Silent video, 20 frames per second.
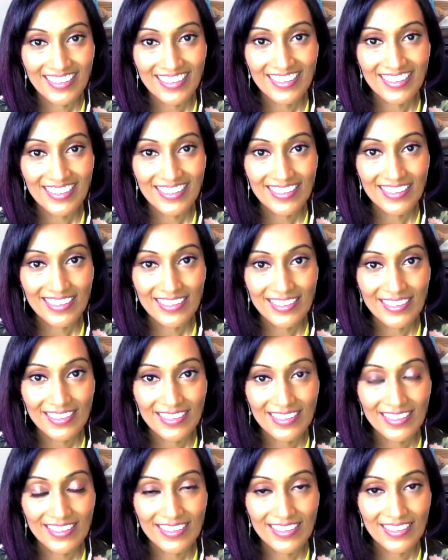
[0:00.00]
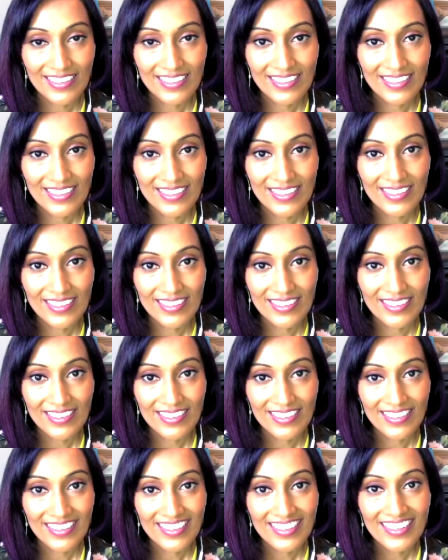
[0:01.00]

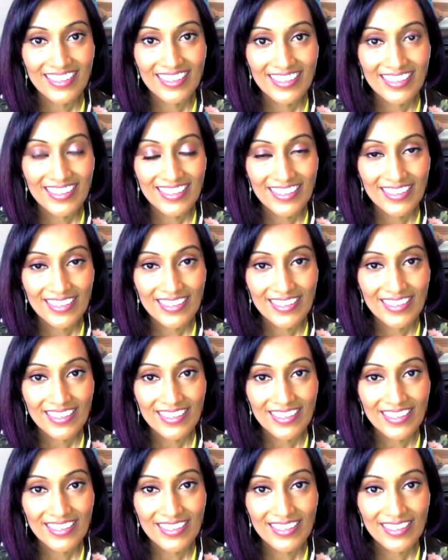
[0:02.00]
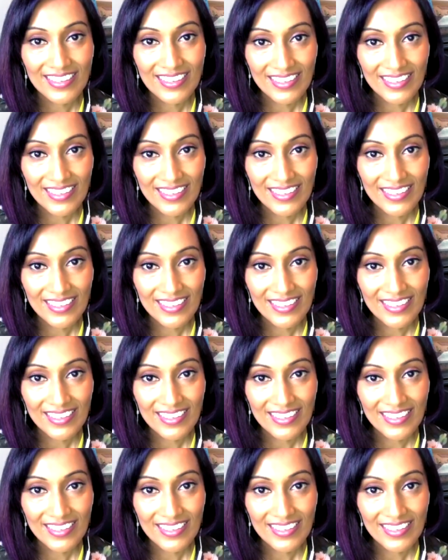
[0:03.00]
The person shown says nothing.